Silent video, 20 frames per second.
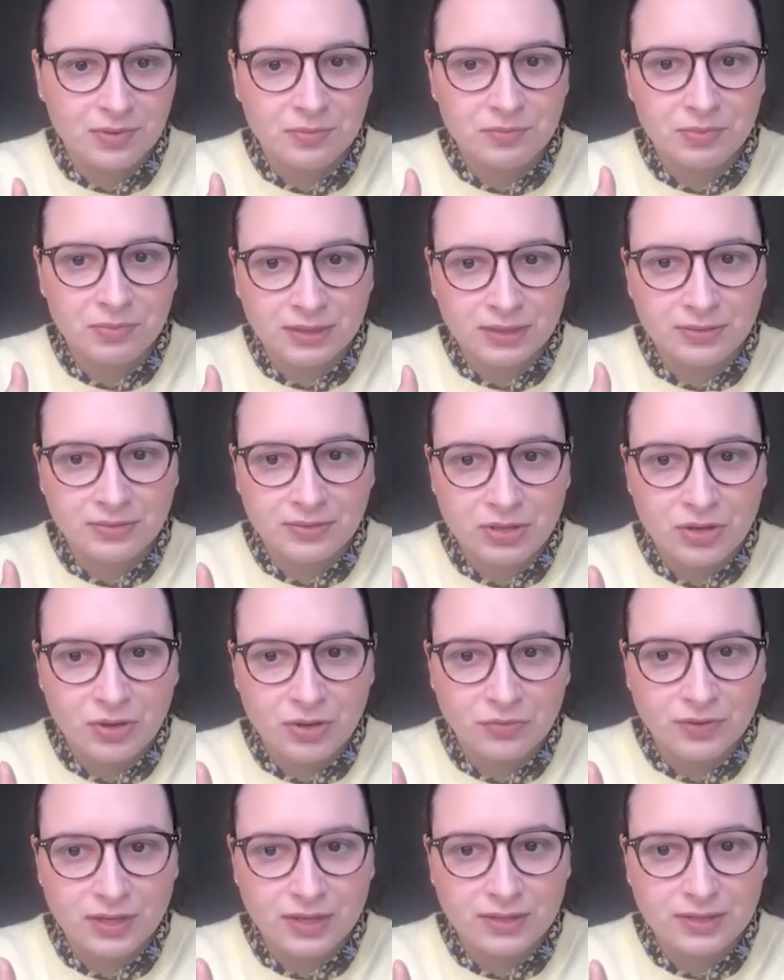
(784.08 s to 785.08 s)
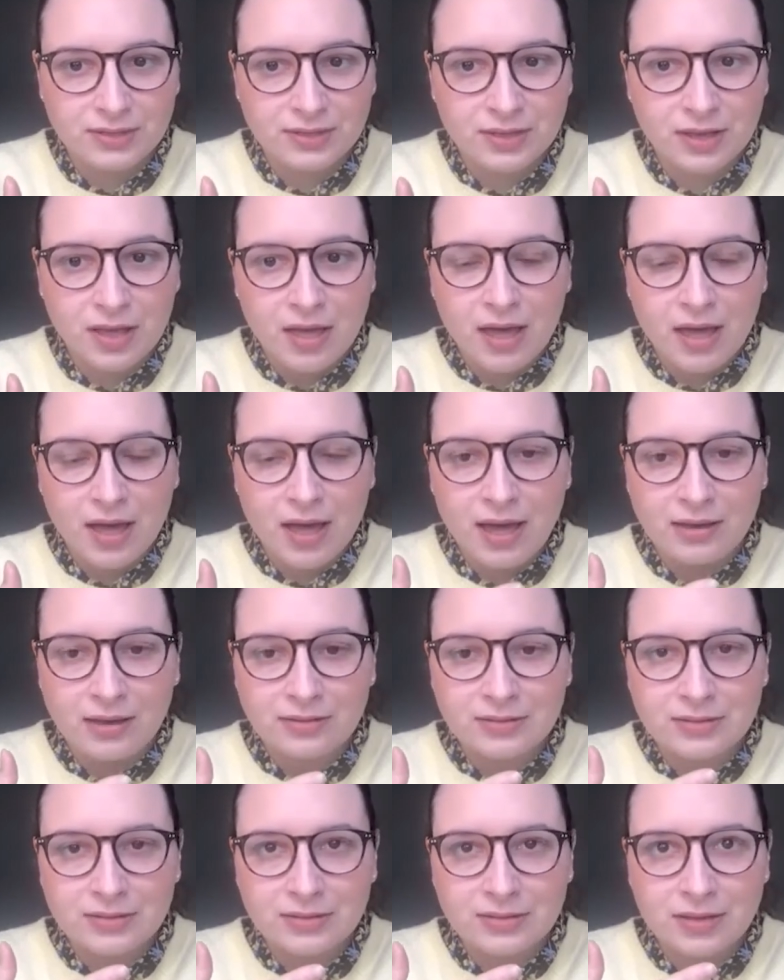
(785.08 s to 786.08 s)
and being in the office
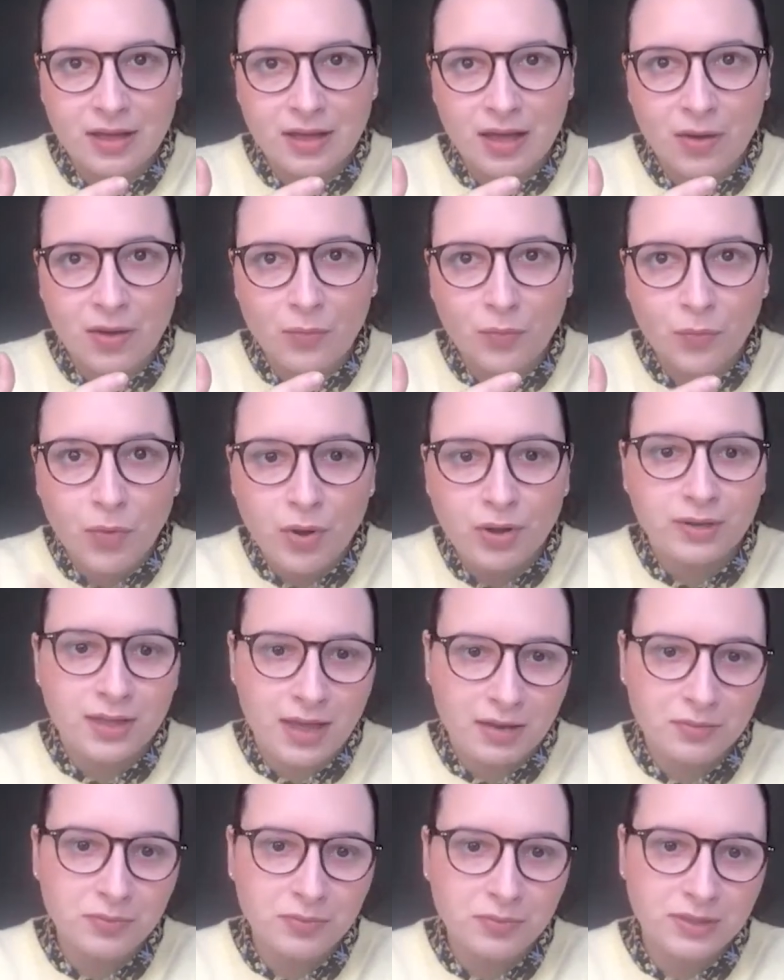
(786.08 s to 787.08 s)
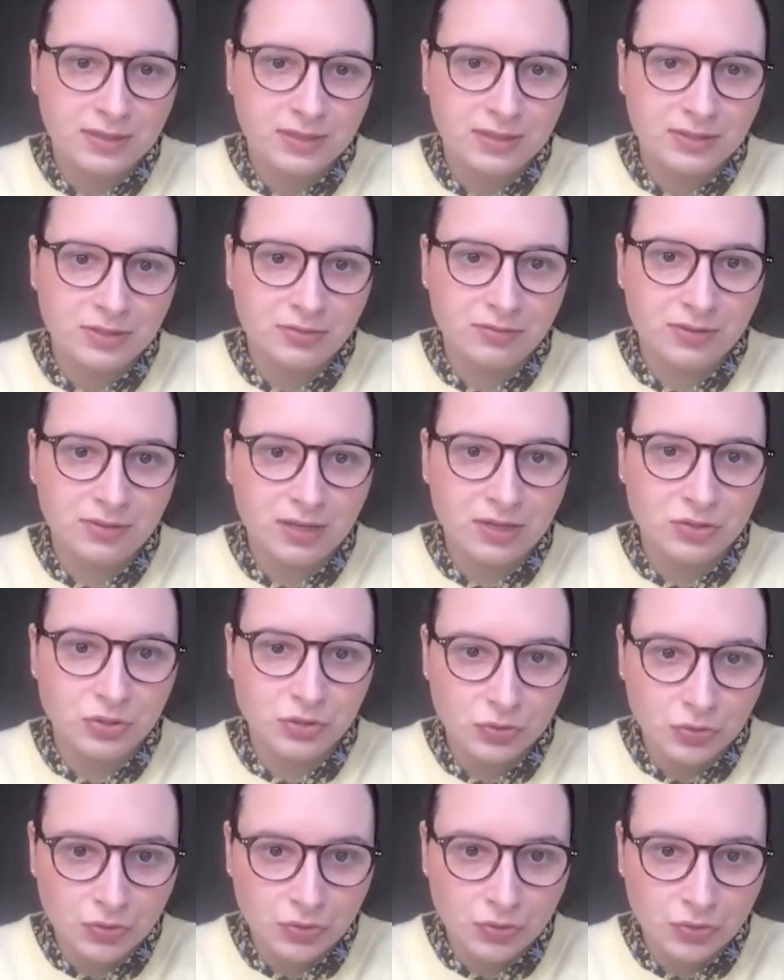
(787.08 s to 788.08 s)
and what can be done to
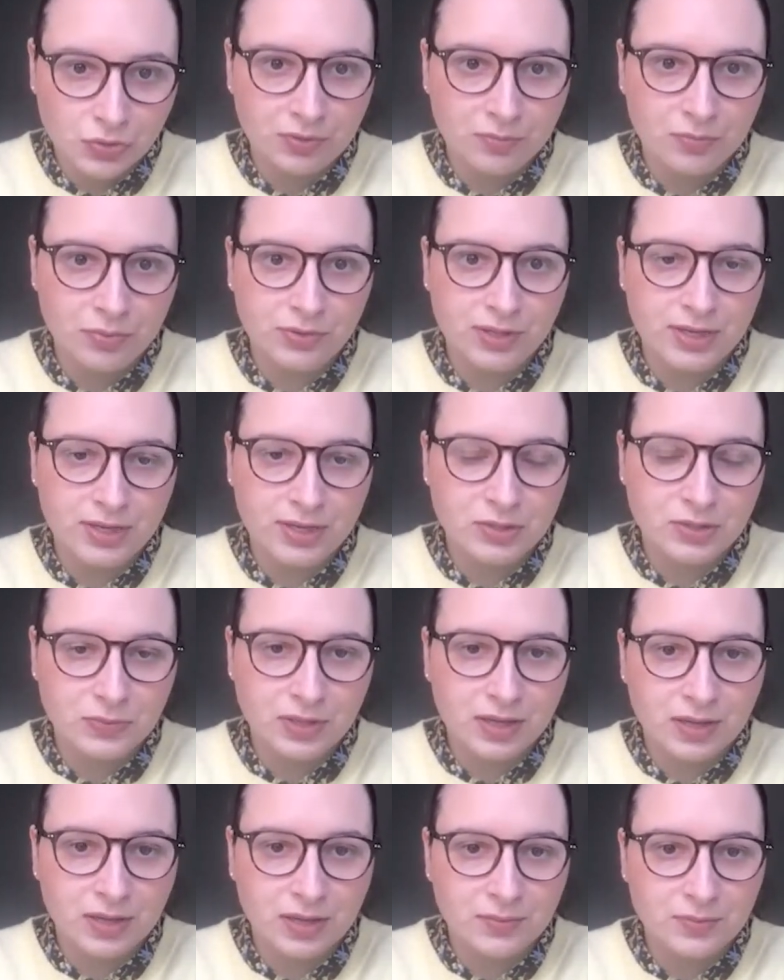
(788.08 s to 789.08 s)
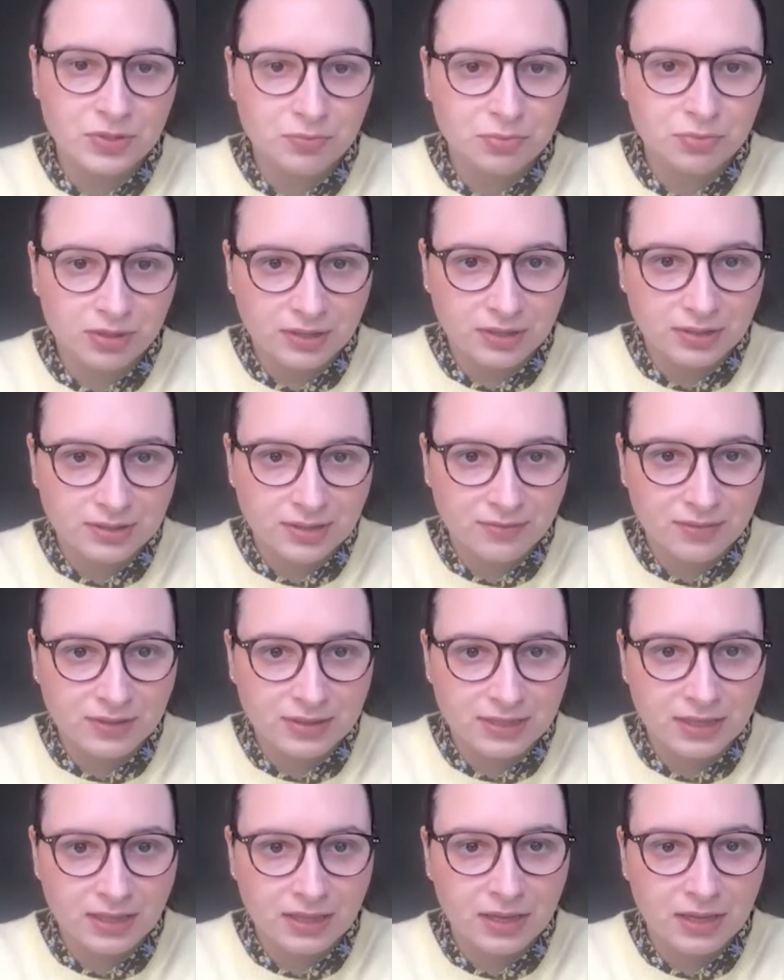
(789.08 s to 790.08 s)
reassure employers when it comes to
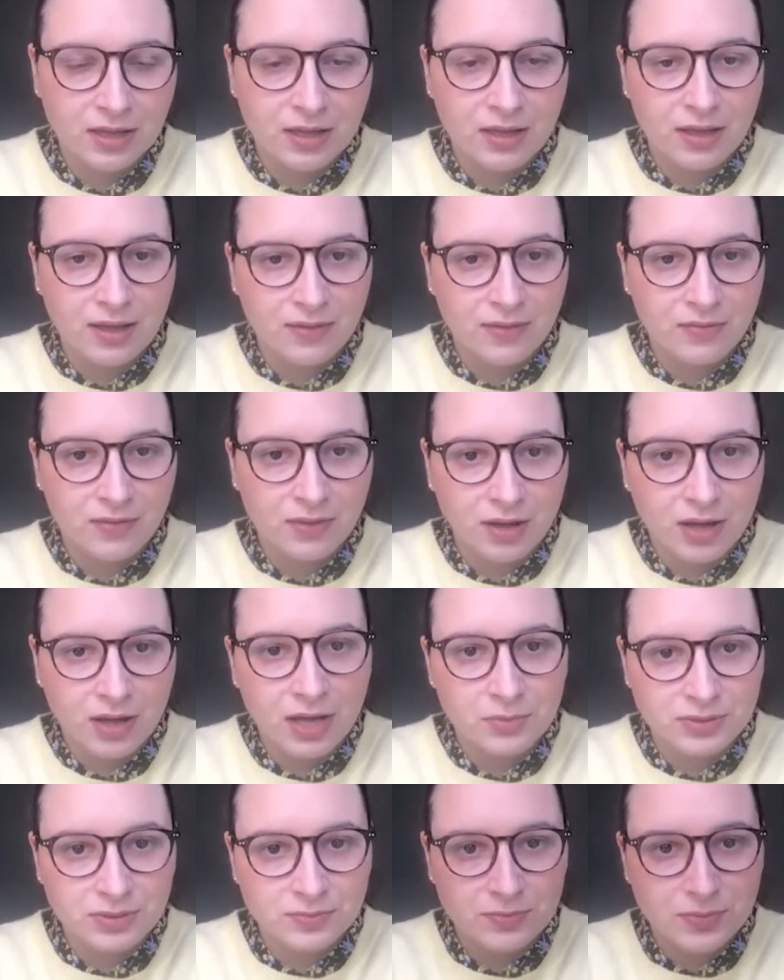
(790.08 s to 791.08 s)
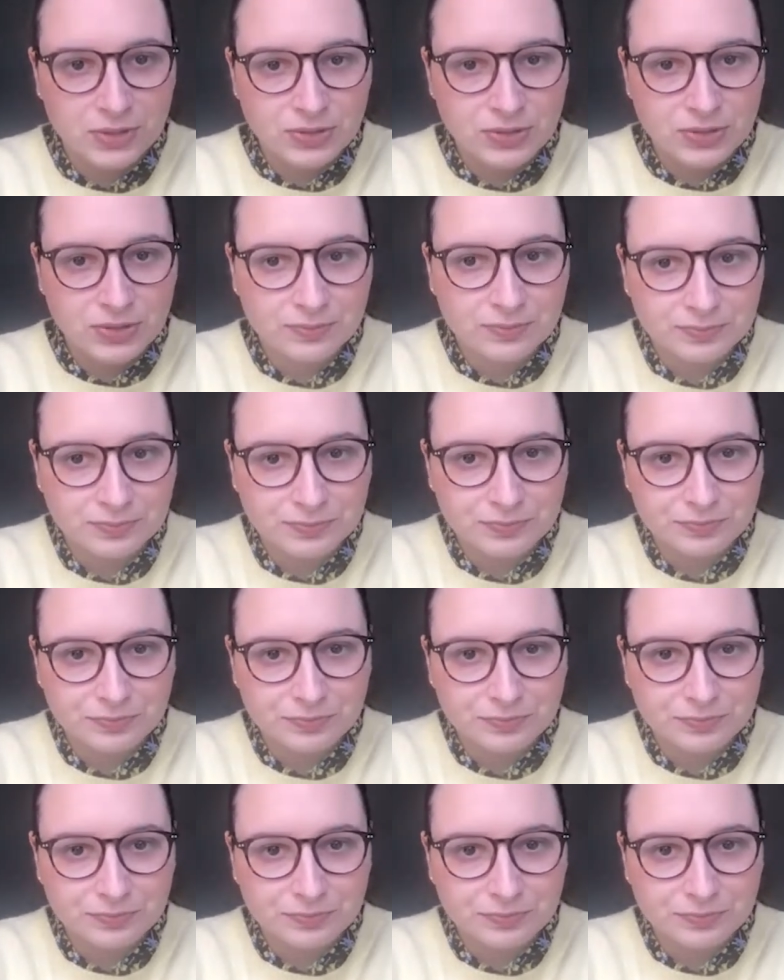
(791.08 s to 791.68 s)
productivity in the hybrid model?